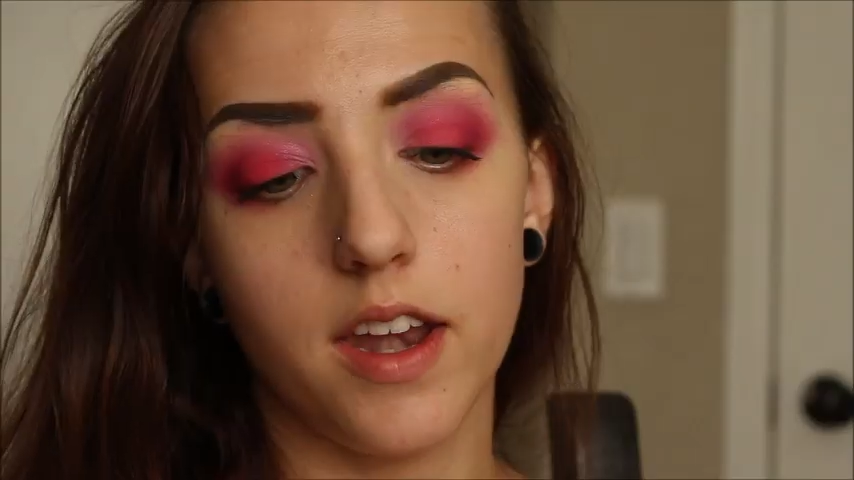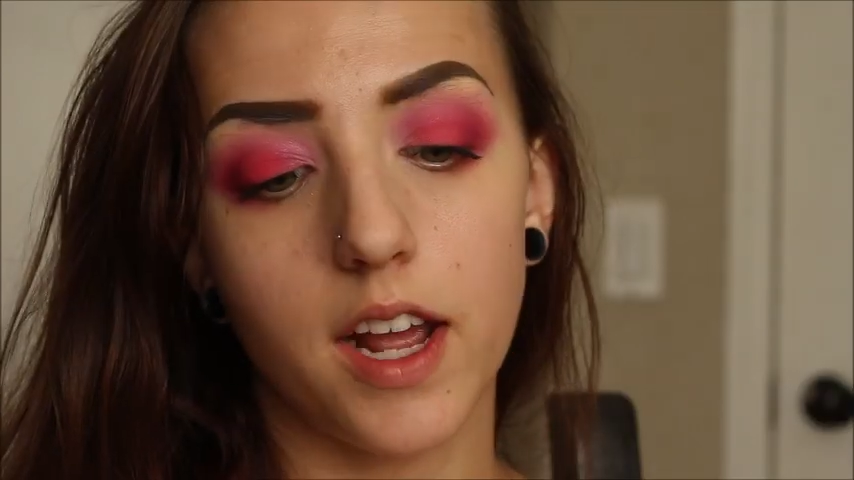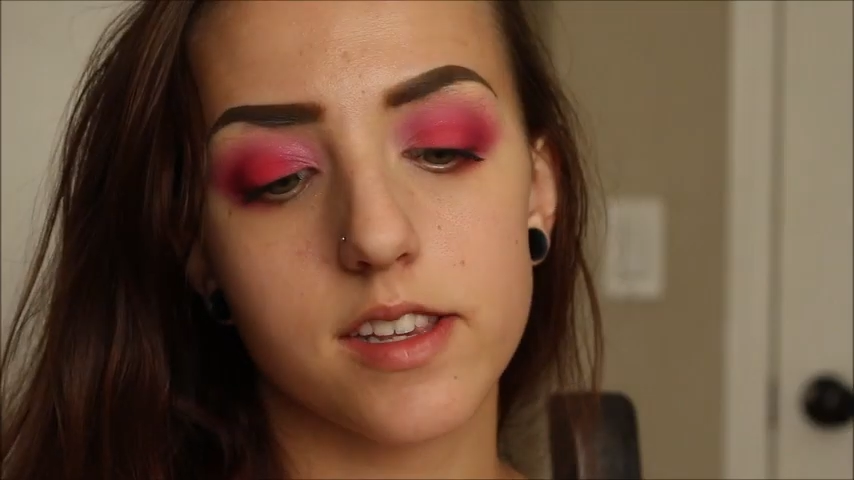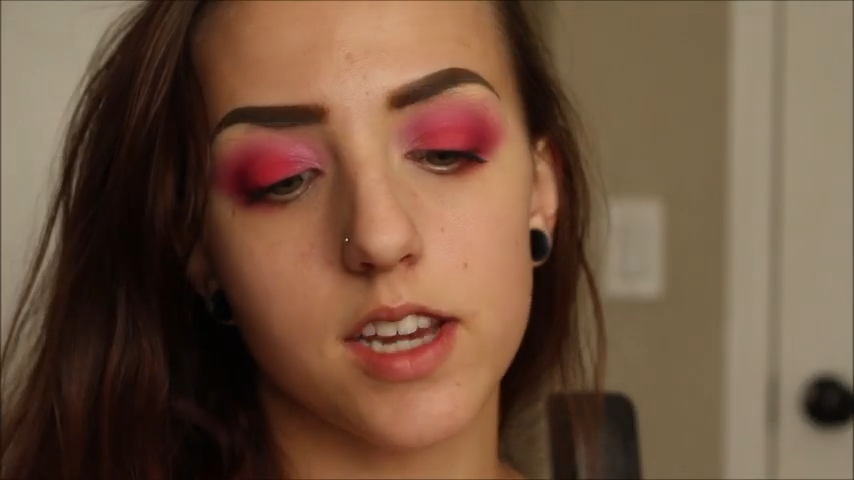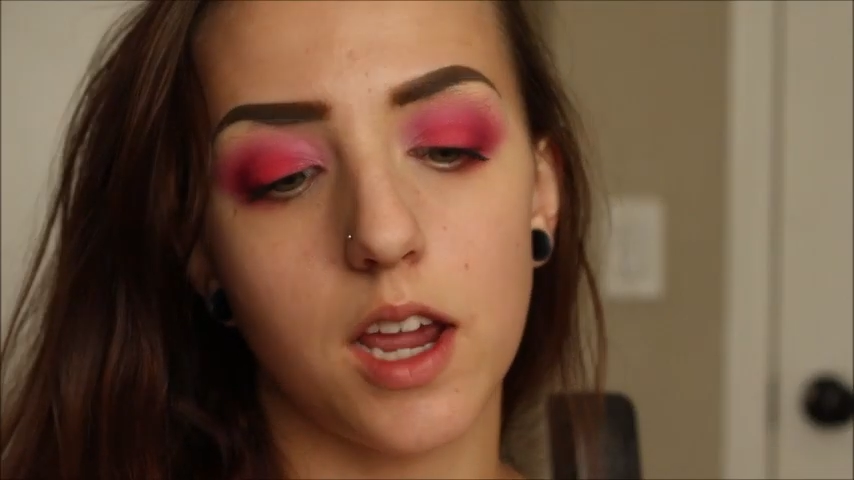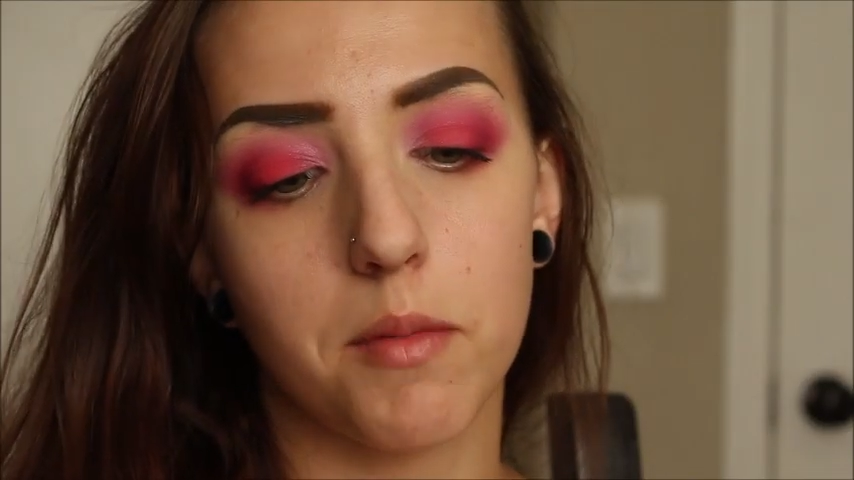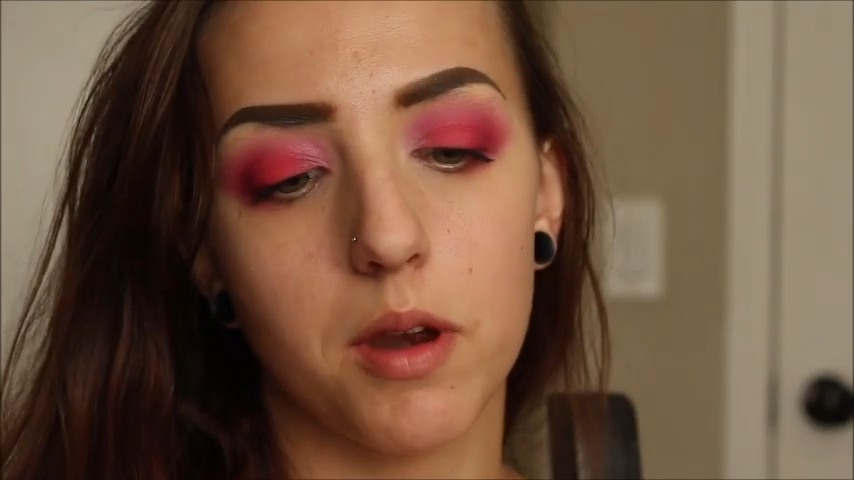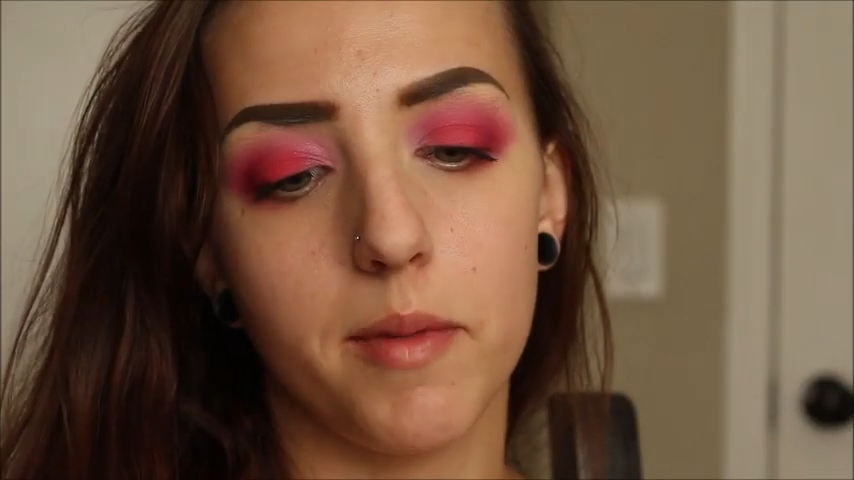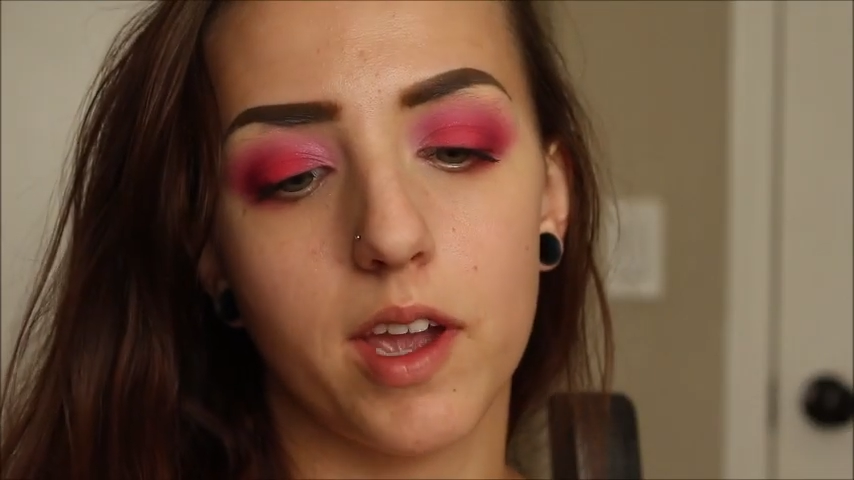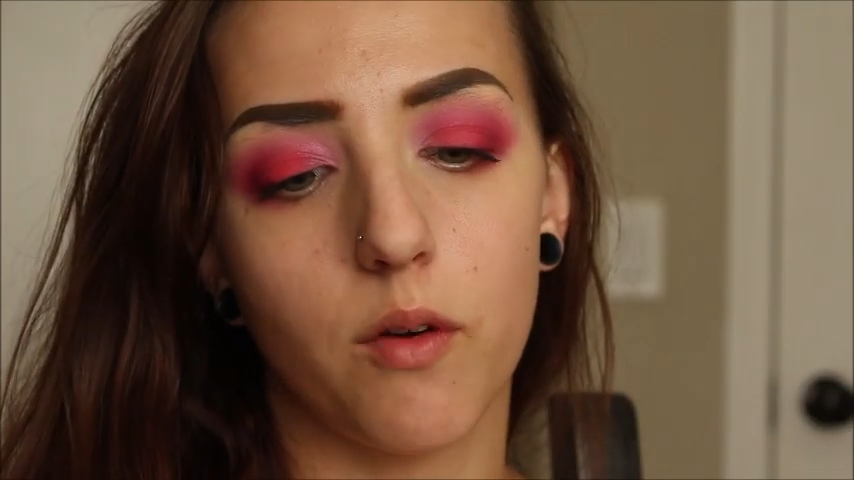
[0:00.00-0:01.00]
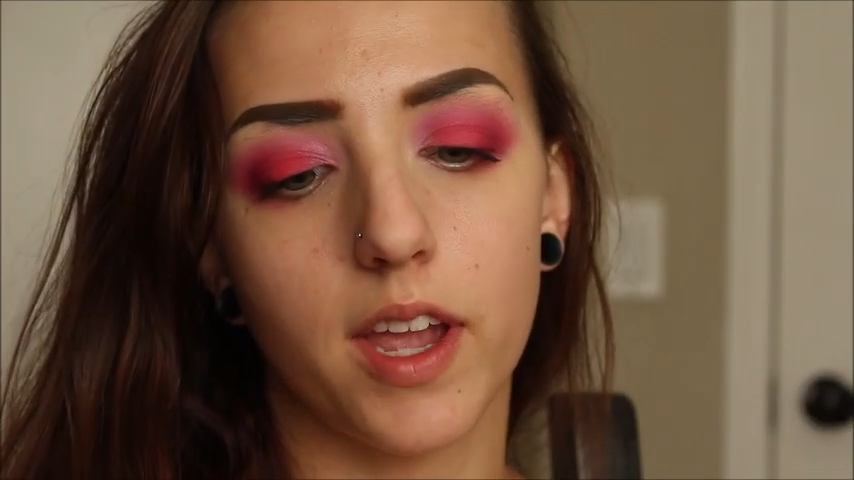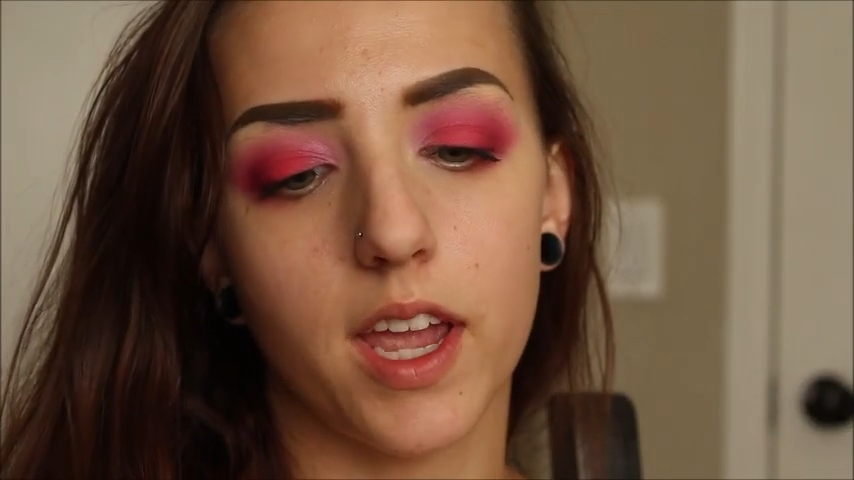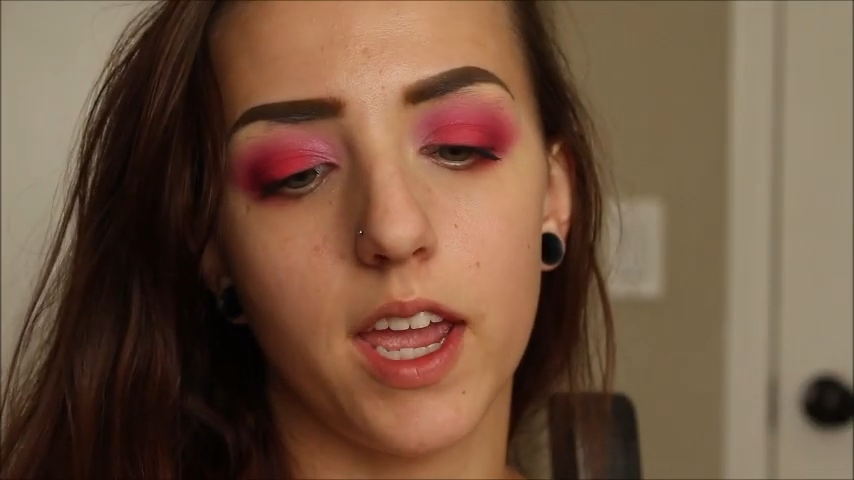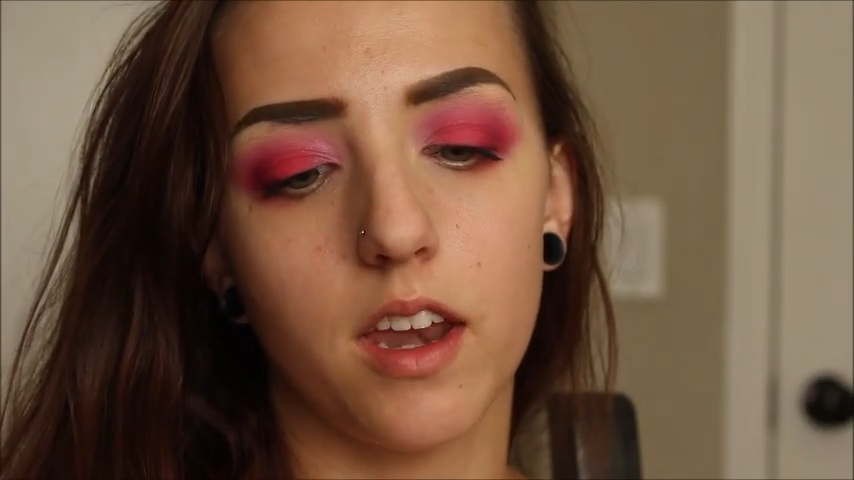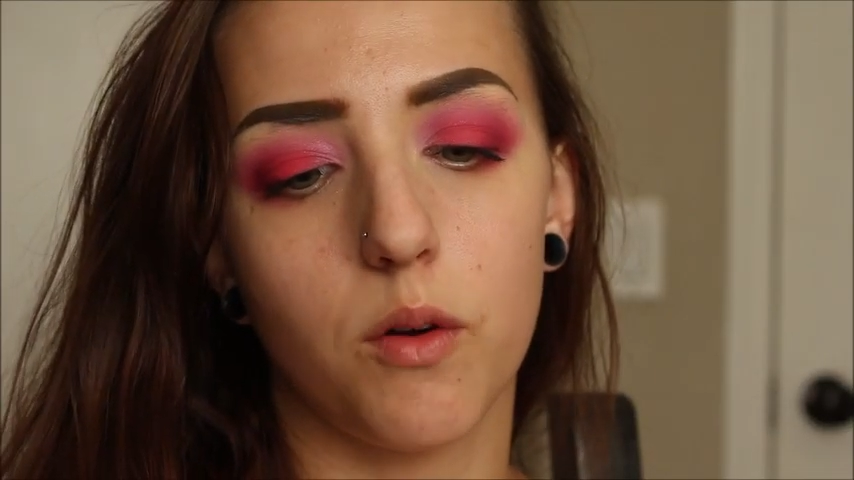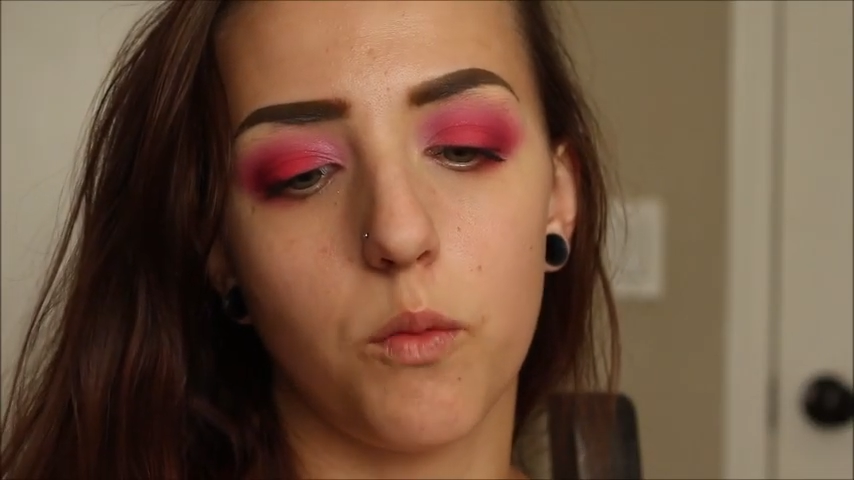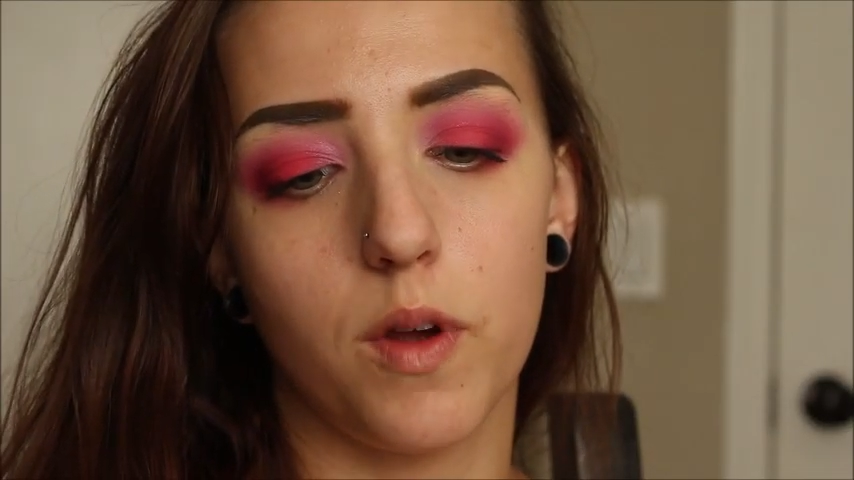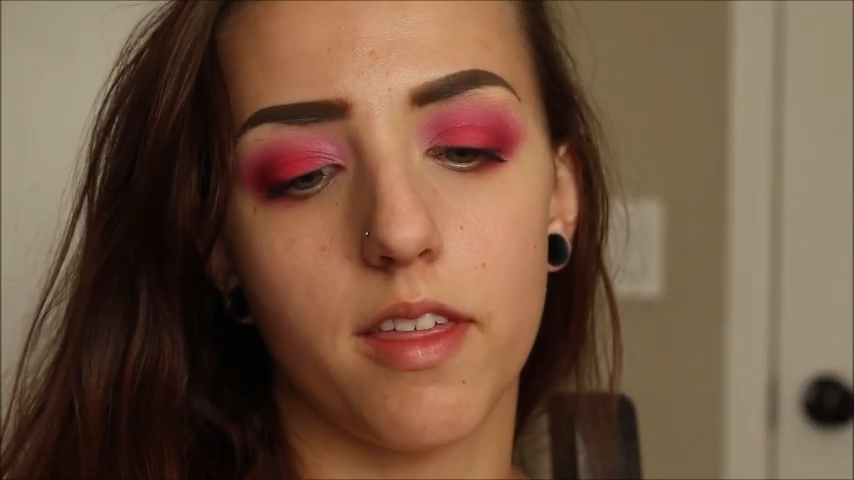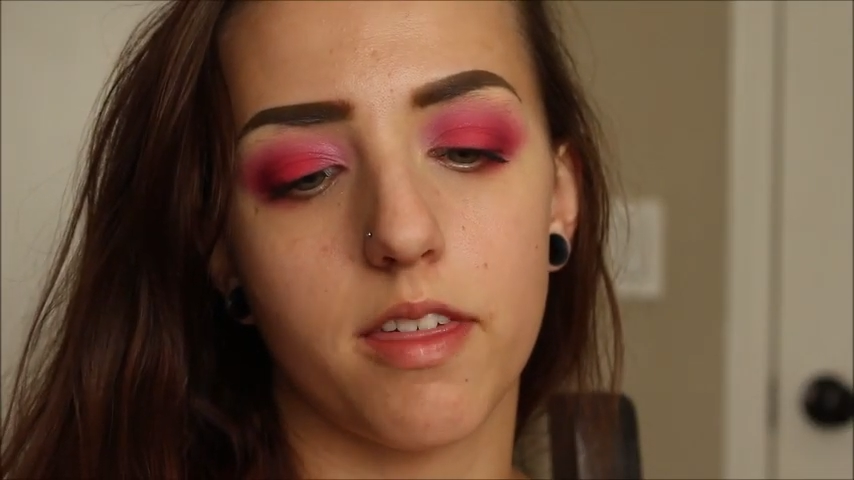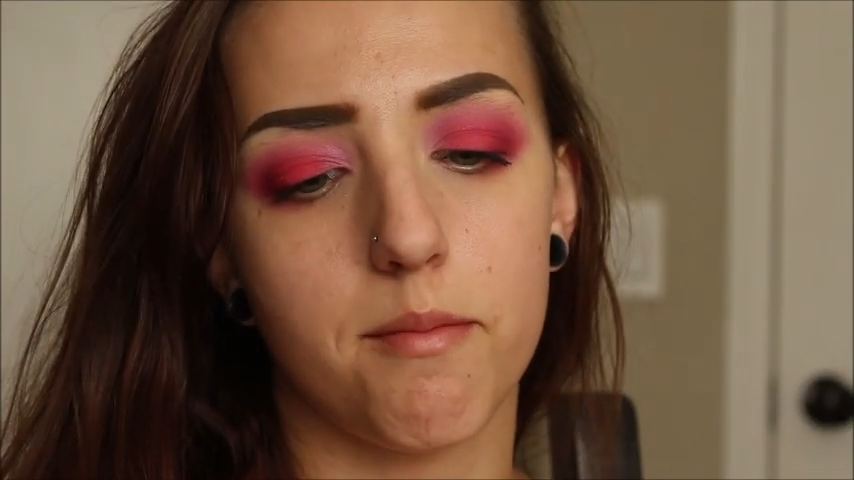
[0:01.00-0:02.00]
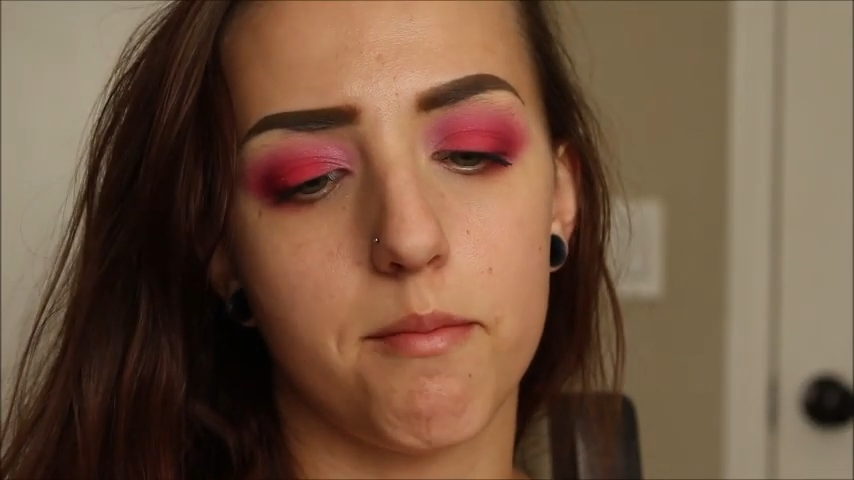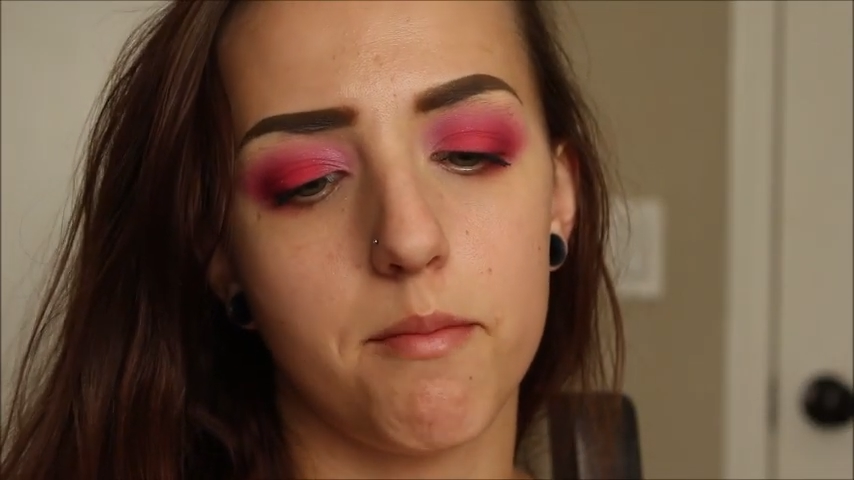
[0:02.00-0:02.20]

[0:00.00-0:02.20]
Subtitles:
Next, I'm going to be going in with